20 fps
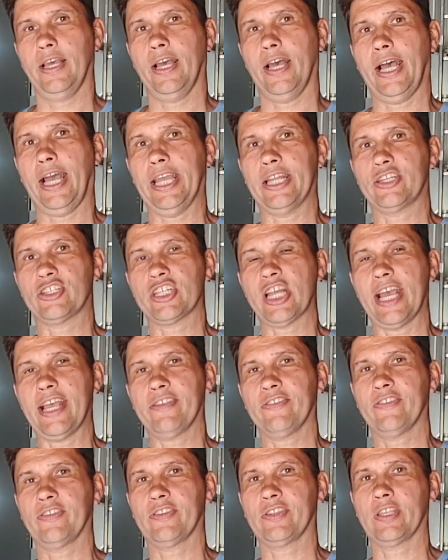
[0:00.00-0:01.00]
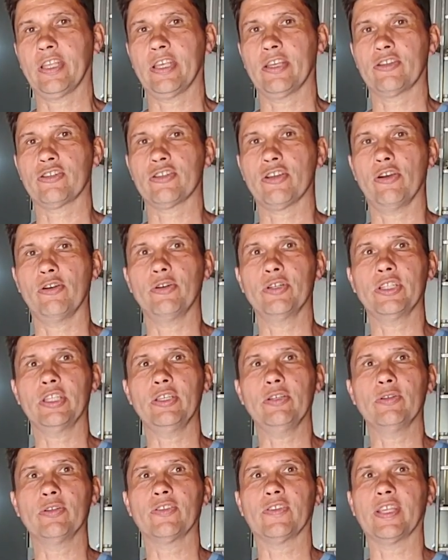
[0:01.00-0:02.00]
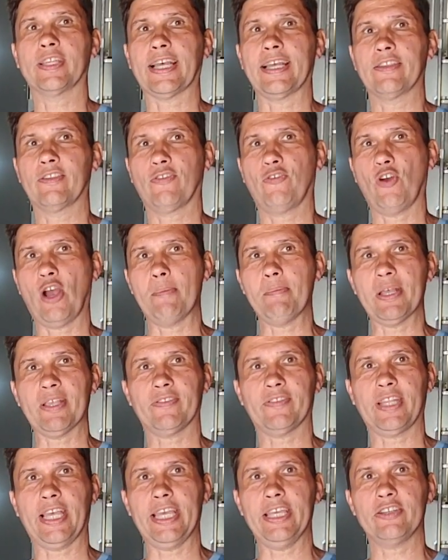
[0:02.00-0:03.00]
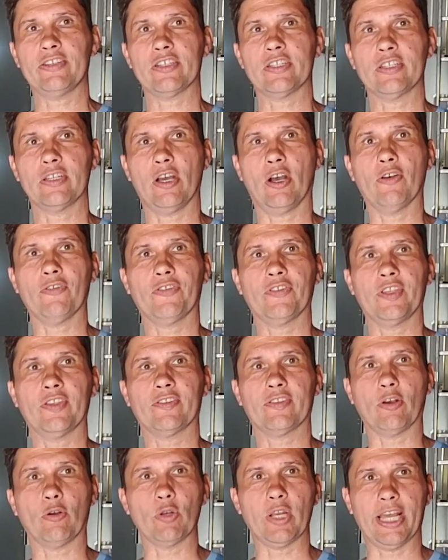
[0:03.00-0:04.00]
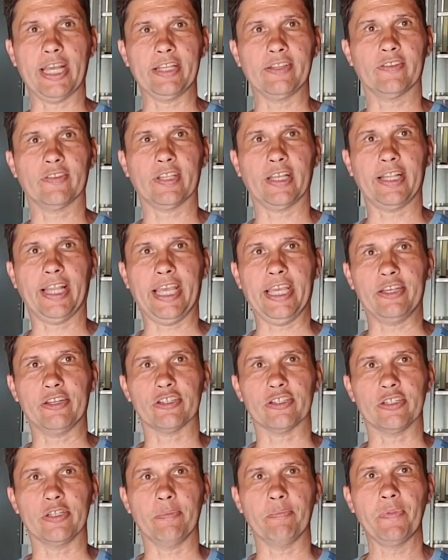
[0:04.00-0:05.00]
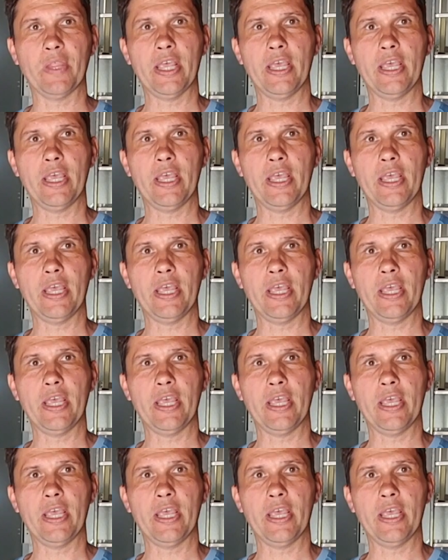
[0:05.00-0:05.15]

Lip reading: I just showed you the transformer station of the solar installation.